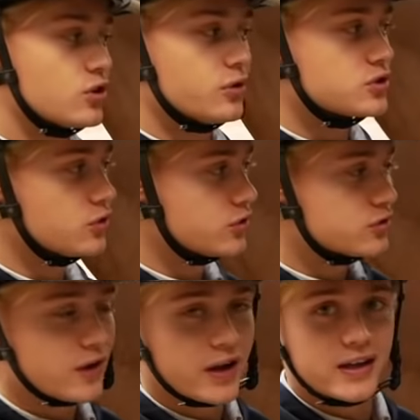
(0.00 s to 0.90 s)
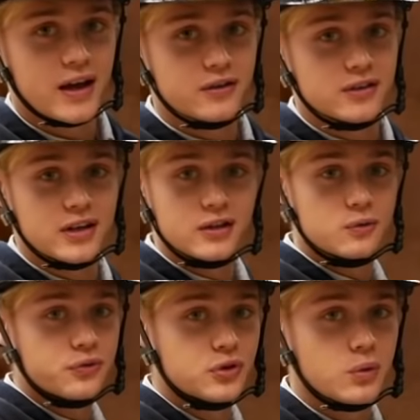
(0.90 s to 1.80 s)
always good to try it out and then you'll
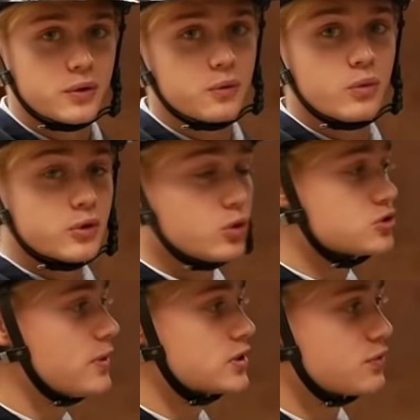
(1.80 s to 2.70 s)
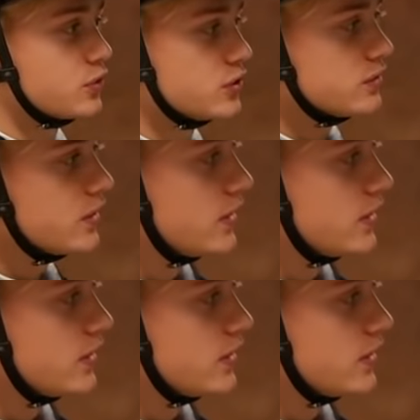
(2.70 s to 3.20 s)
feel what, what works best for you.